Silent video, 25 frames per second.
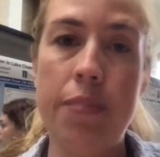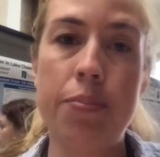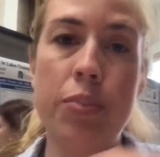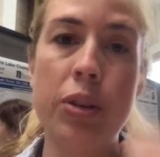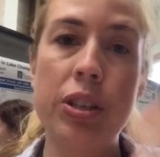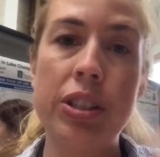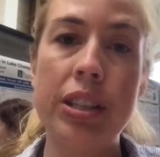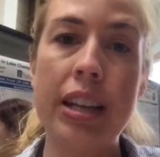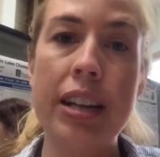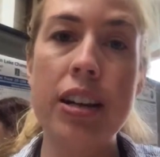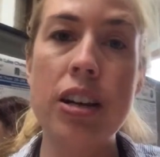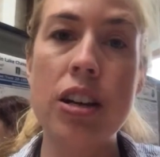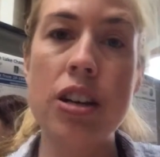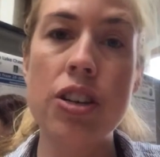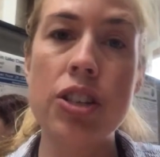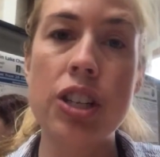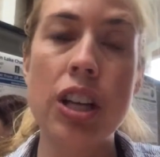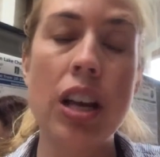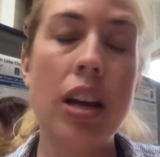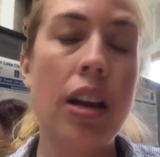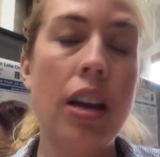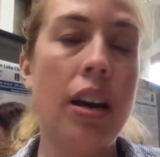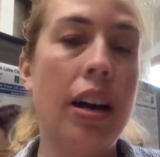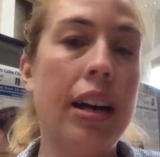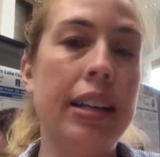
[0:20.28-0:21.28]
presenters,
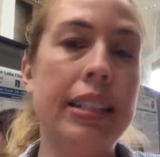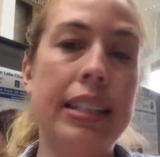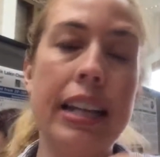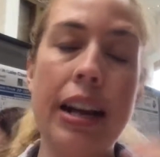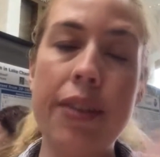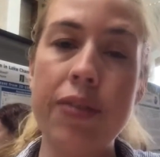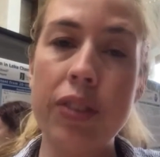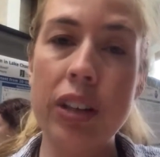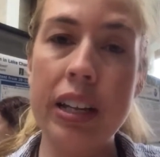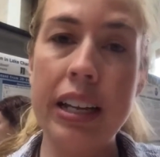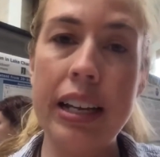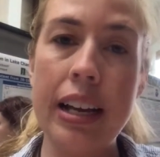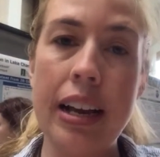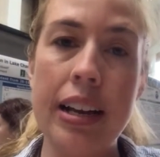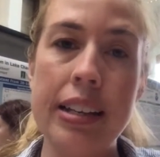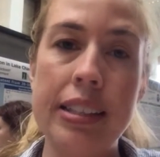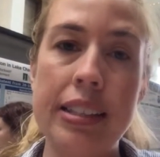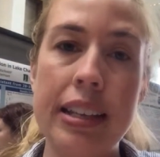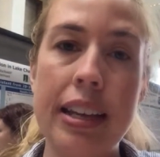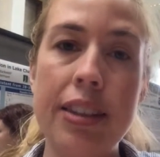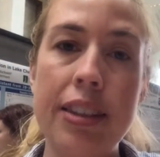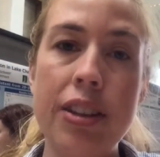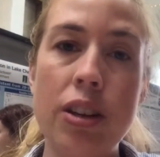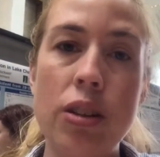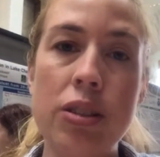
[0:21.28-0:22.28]
definitely
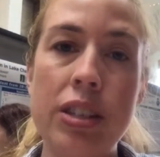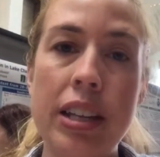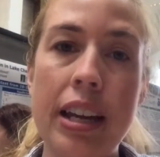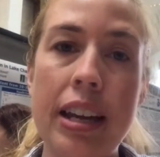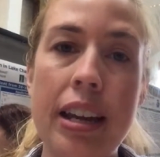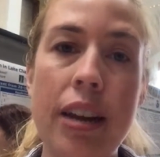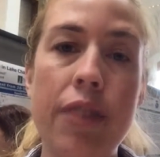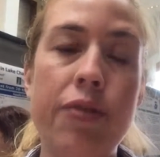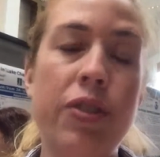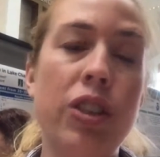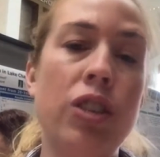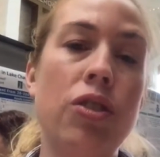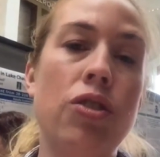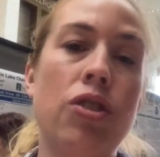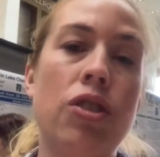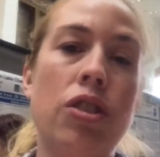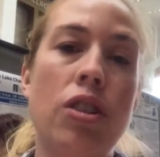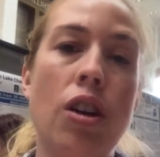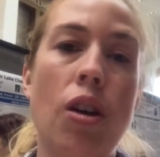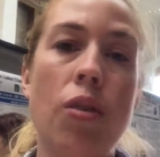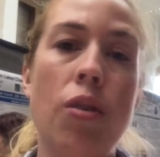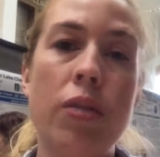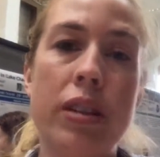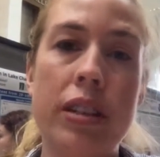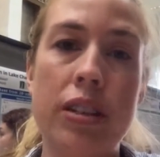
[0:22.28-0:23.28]
send those in. If you
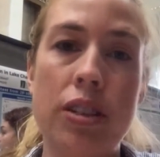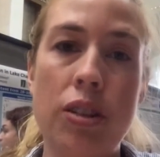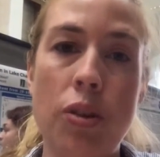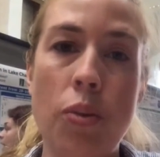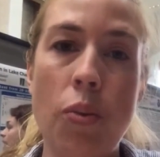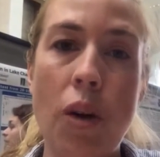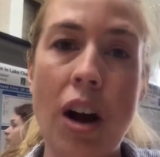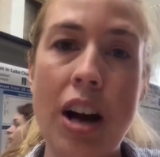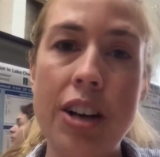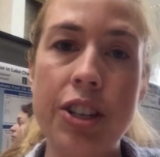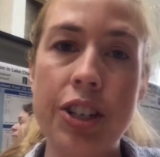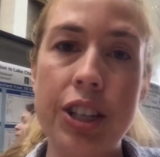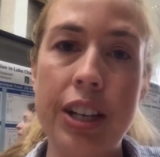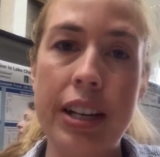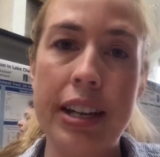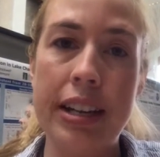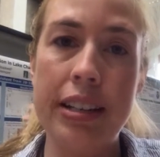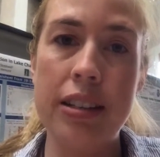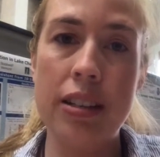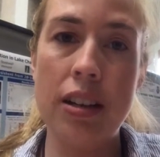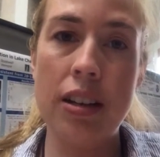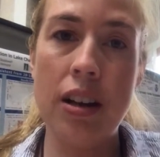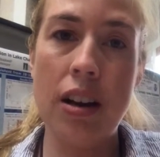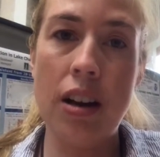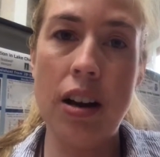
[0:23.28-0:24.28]
don't get to watch
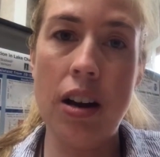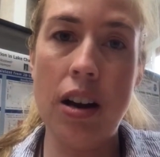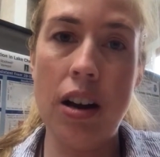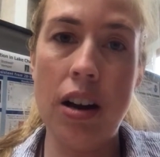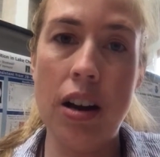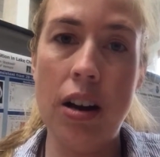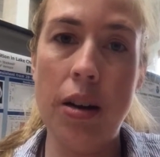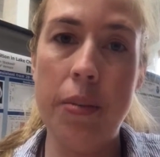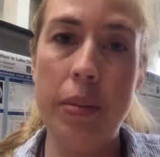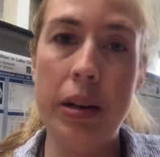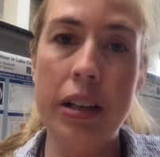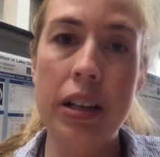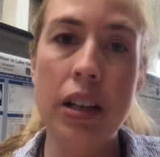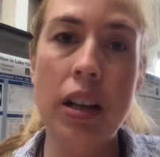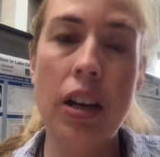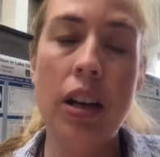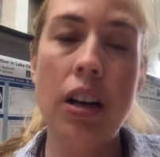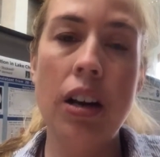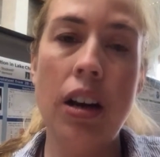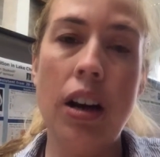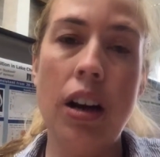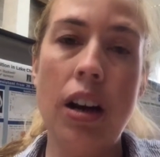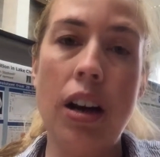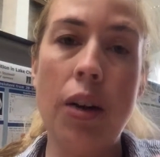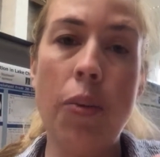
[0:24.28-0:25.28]
it
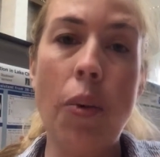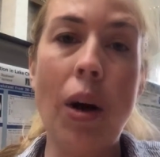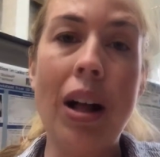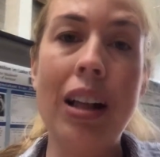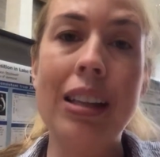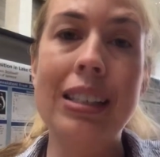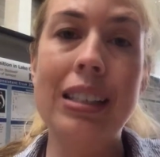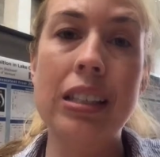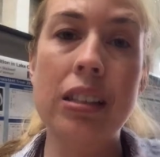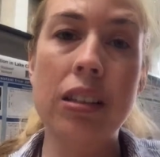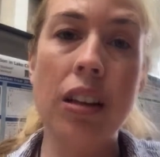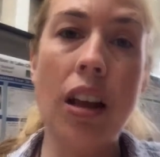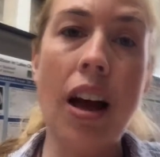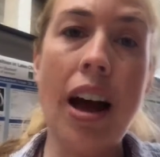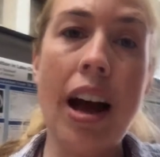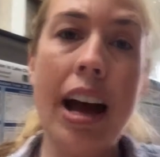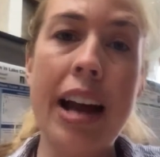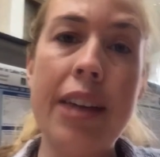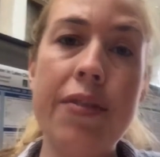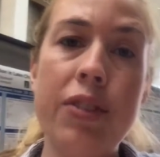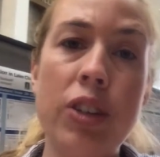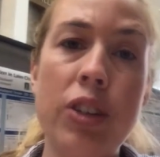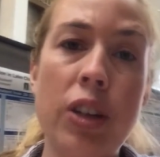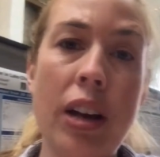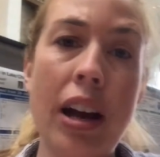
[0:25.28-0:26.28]
while it's
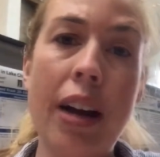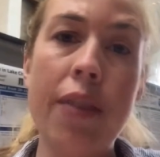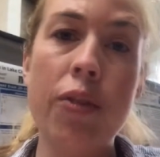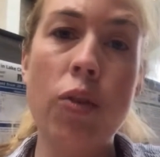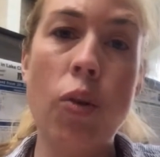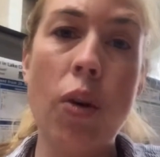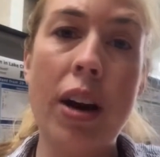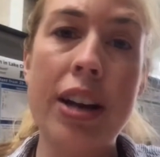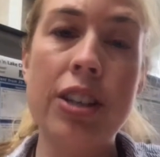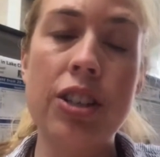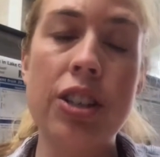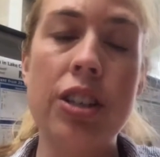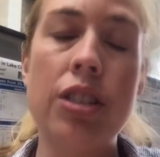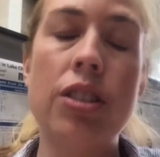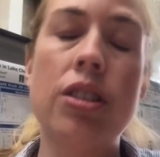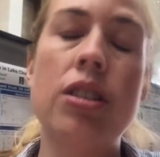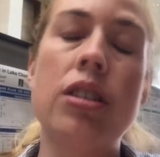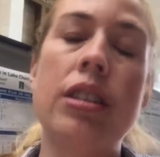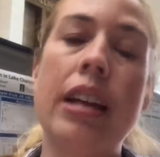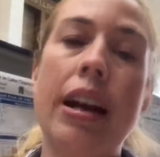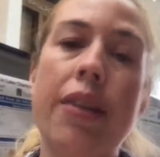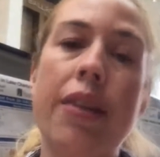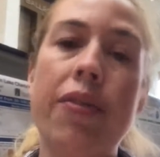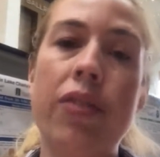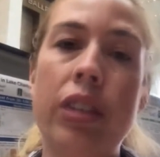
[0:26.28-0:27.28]
live and you have questions,
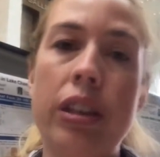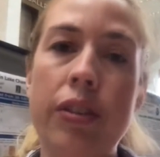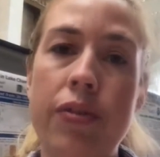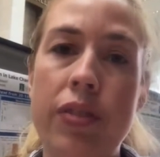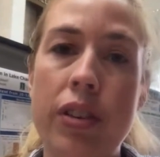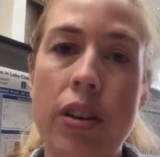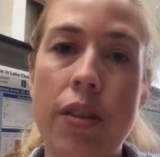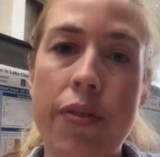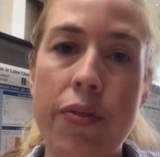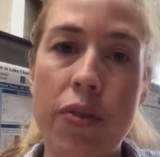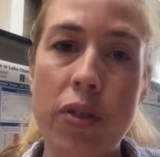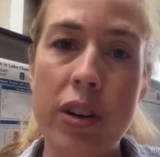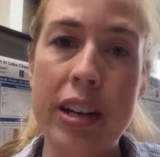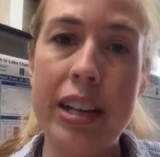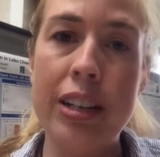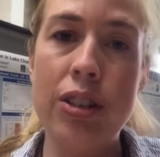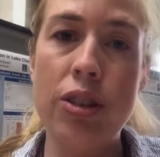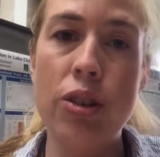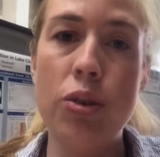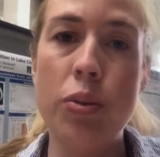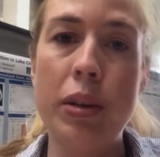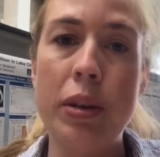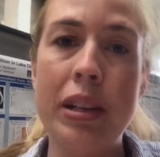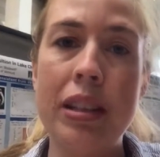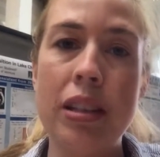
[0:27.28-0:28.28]
definitely feel free
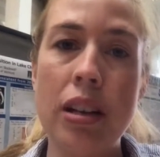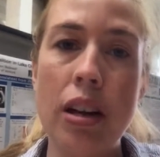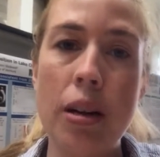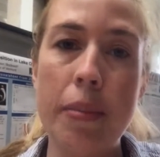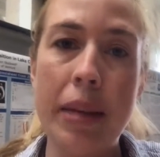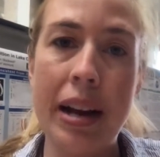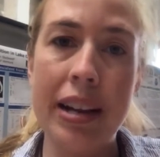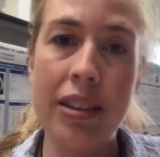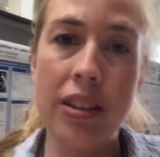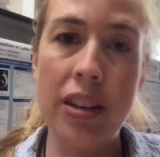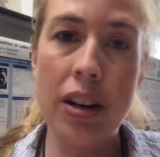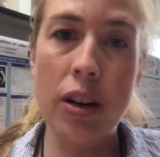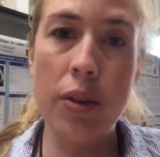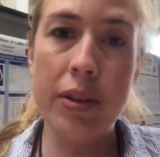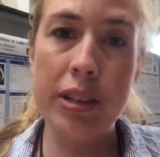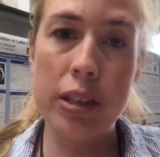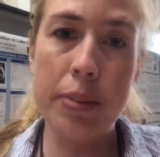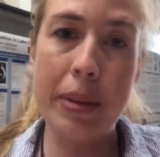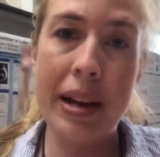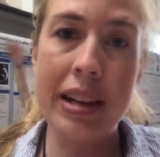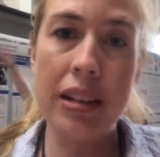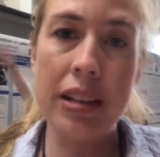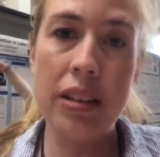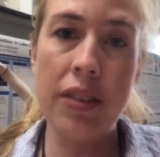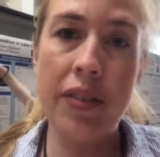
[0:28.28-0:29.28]
to tweet them at their
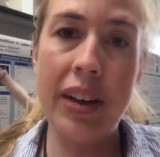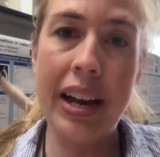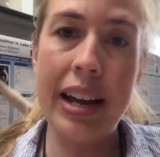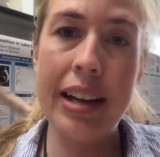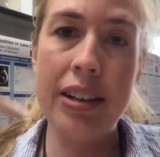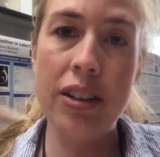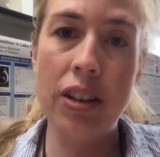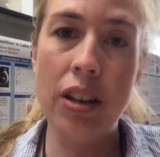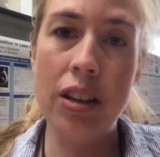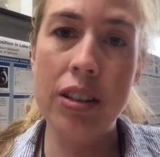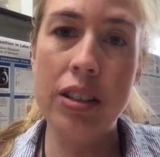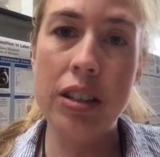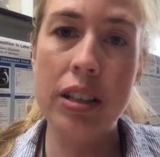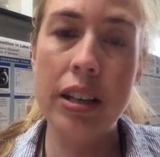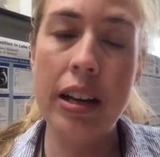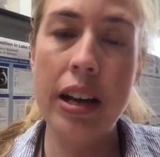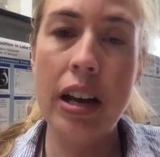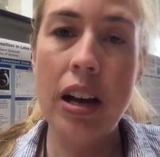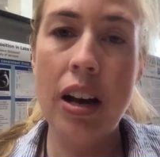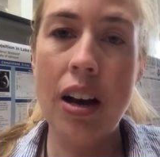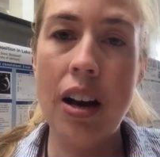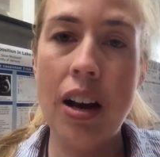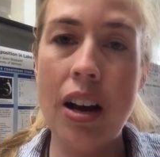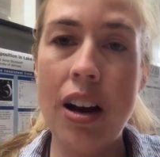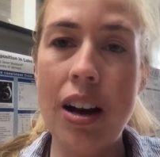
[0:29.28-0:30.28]
respective handles.
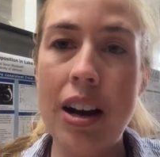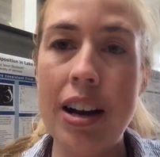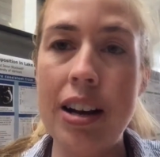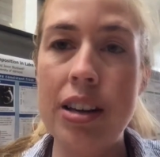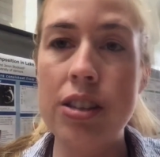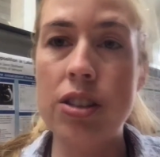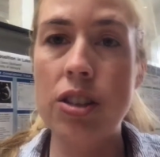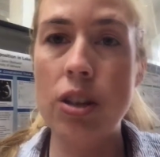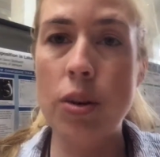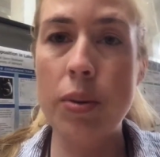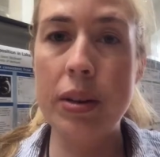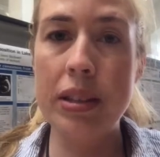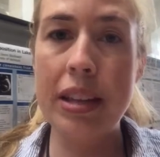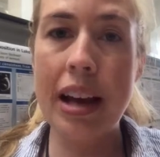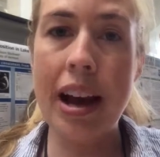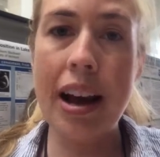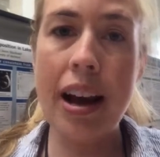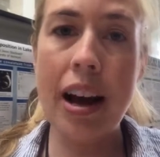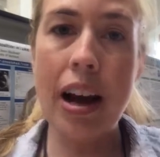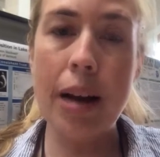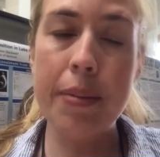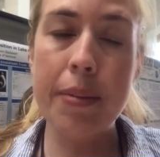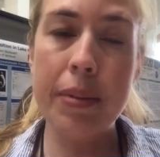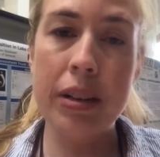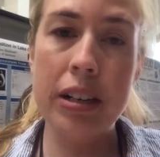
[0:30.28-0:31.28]
So with
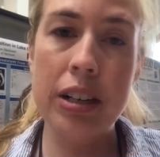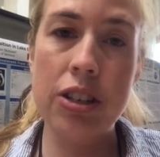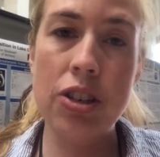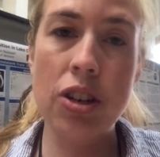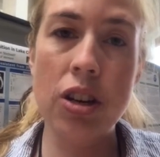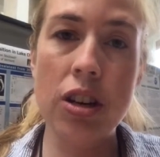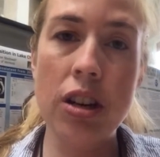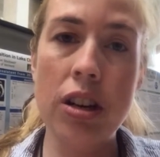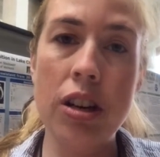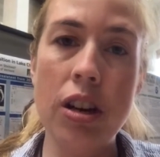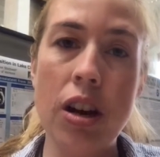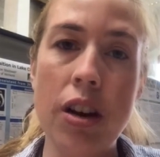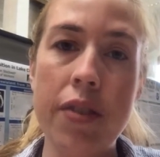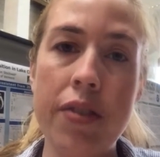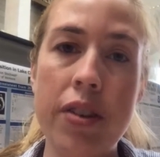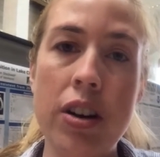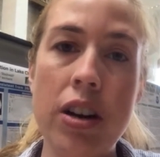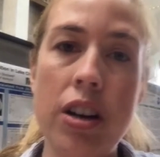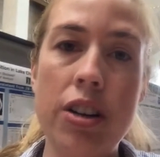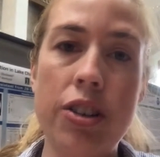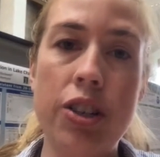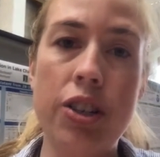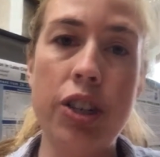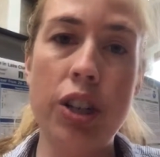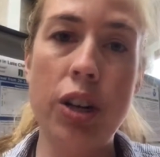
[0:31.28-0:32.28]
that, I'm going to turn it
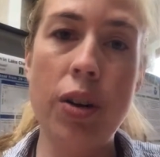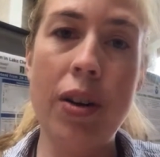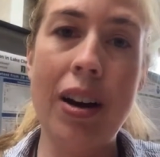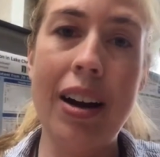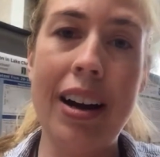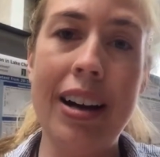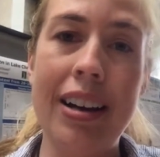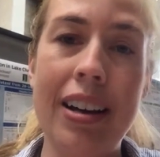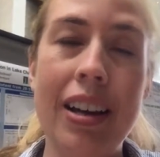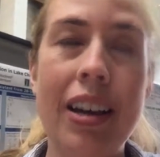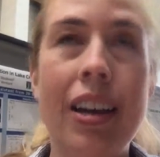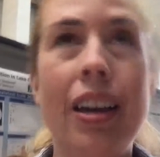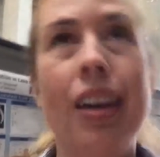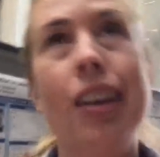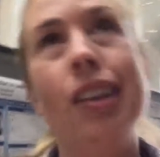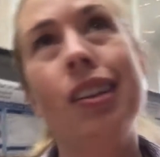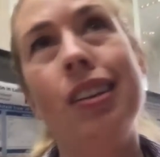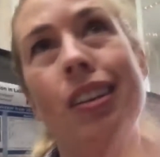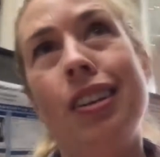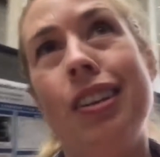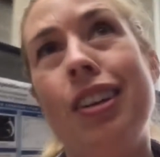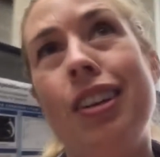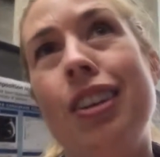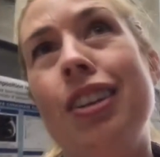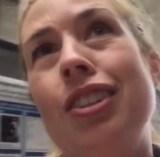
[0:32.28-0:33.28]
over to
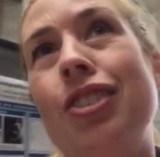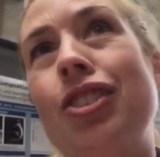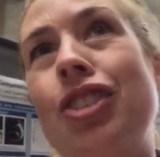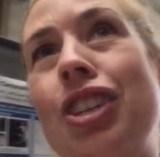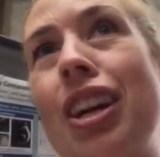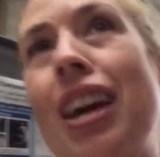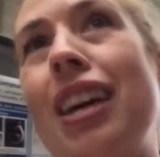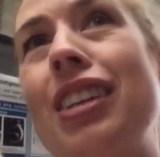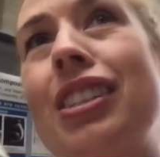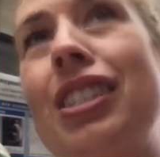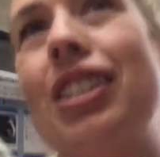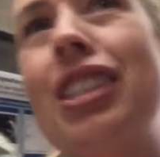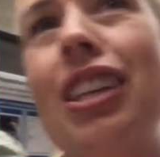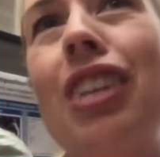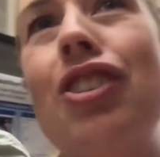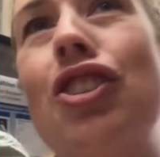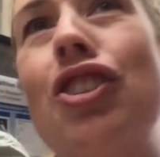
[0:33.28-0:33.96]
Jess